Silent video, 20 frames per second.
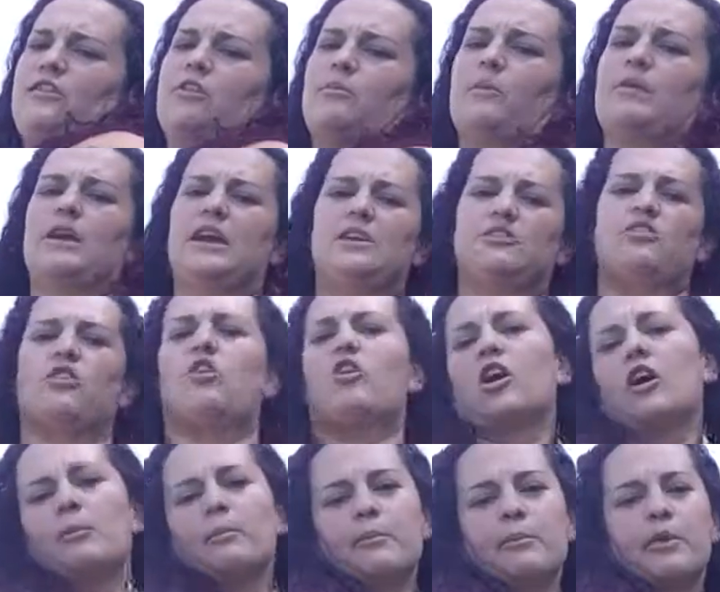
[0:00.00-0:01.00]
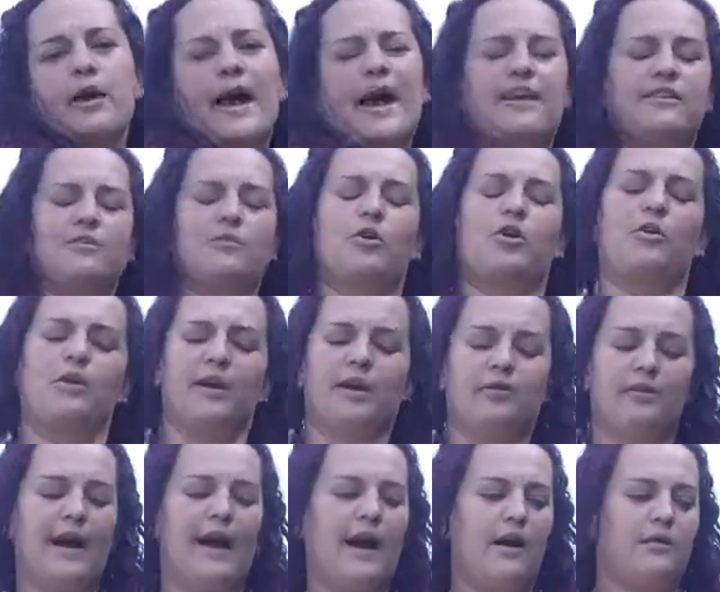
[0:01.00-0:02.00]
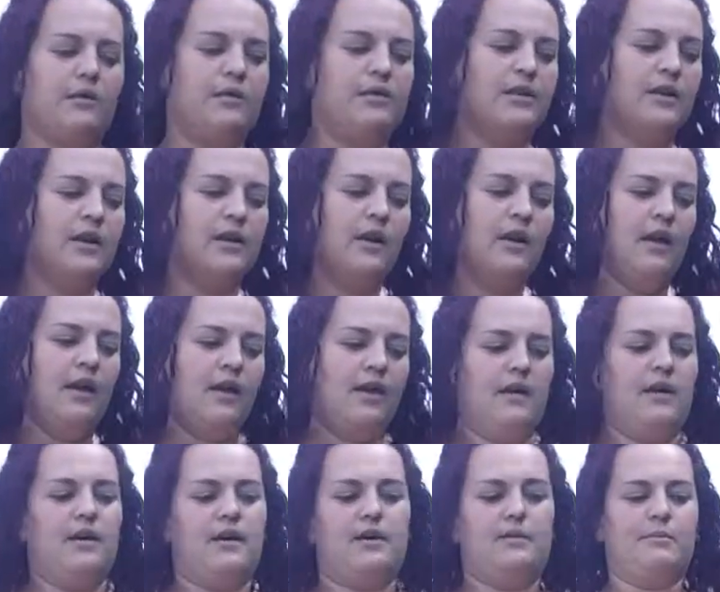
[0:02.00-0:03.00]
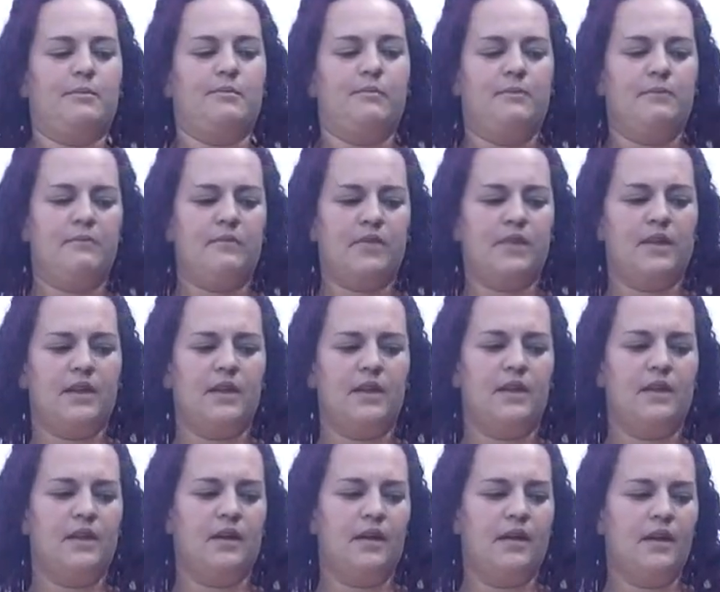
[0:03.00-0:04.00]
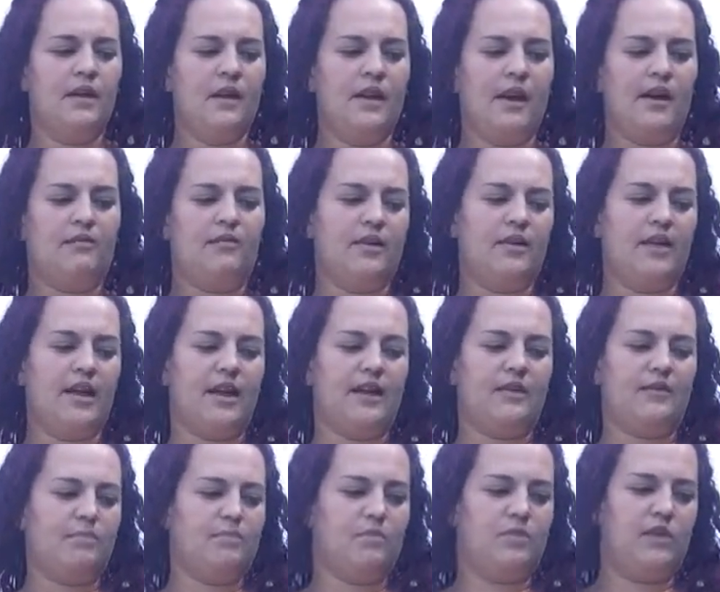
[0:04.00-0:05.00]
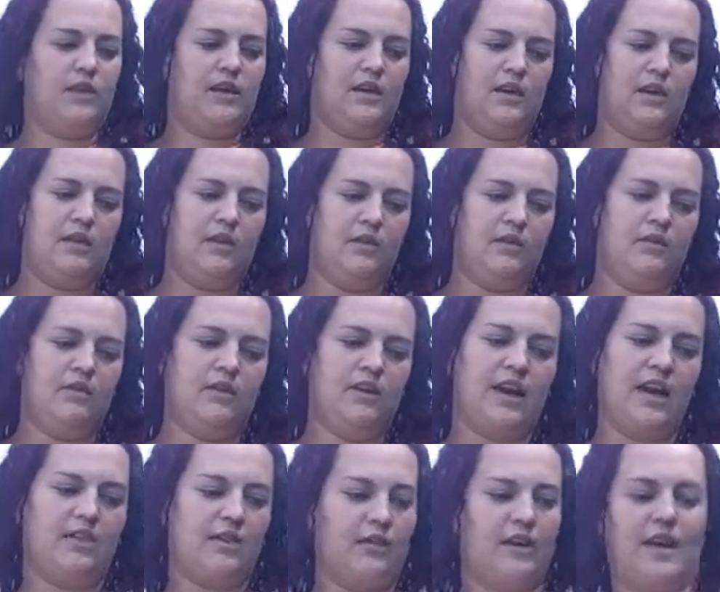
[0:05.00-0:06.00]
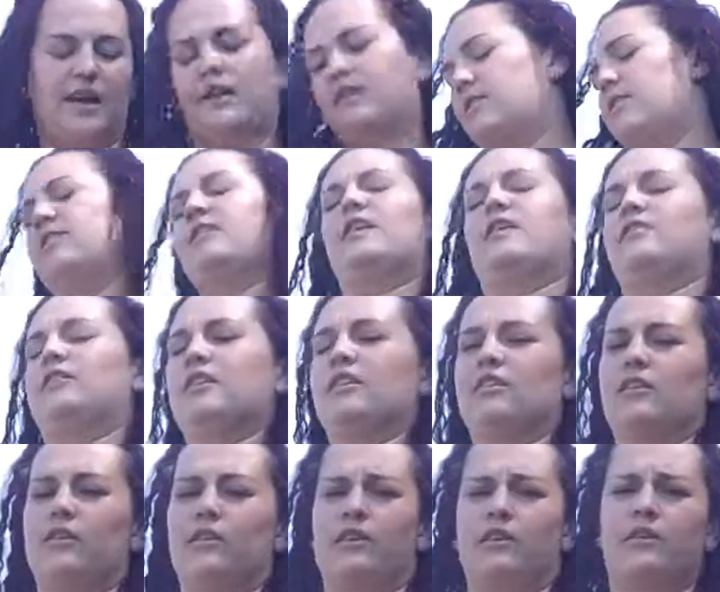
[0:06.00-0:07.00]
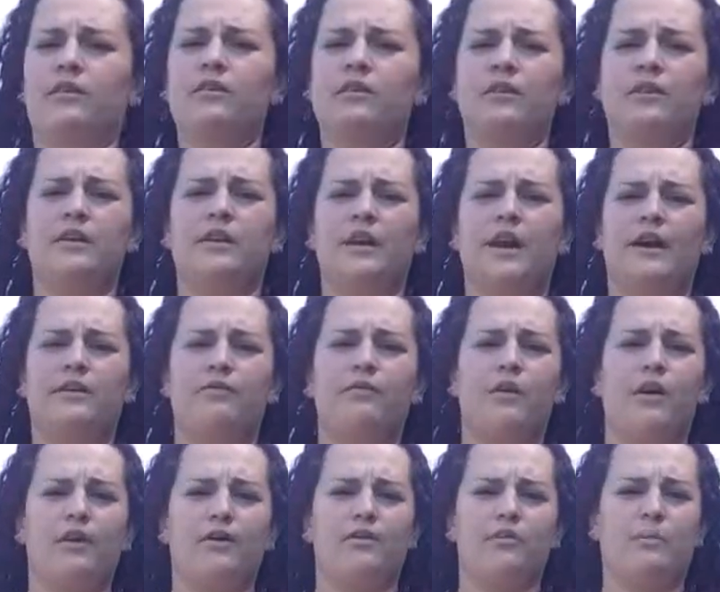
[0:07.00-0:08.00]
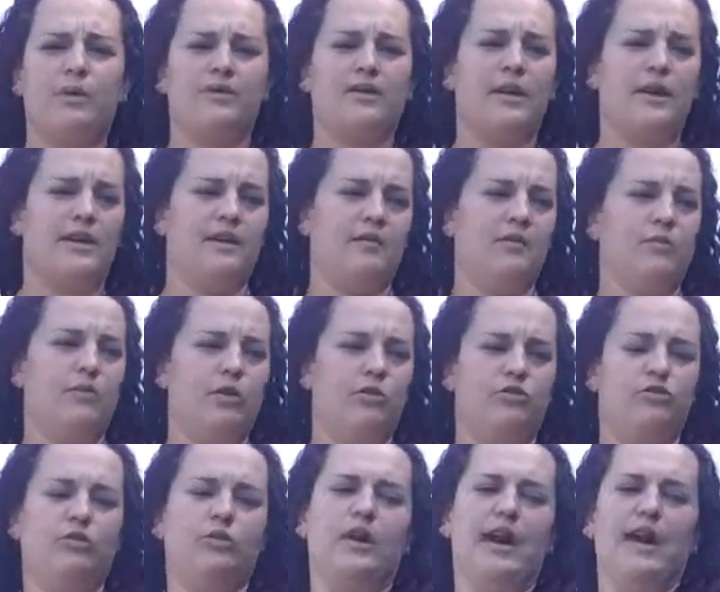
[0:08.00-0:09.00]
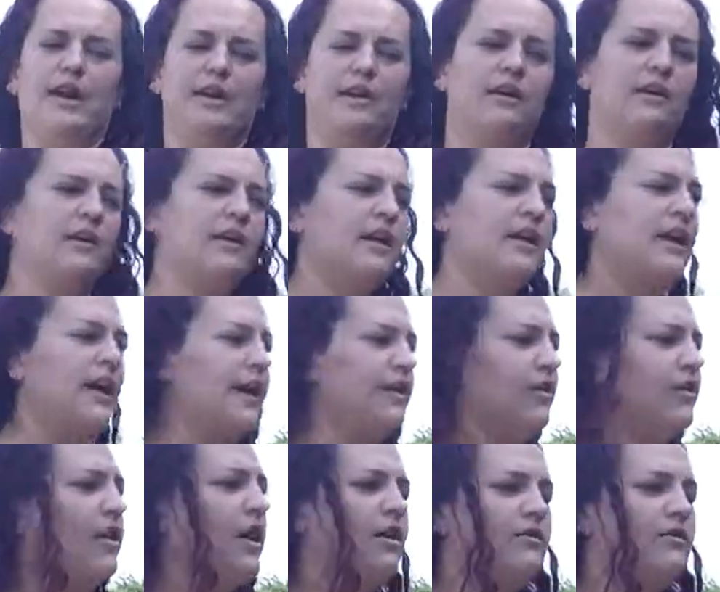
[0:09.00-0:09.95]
it to each arm as I'm going around. I feel like the together hands is easy to learn at first, but then once you get it and you're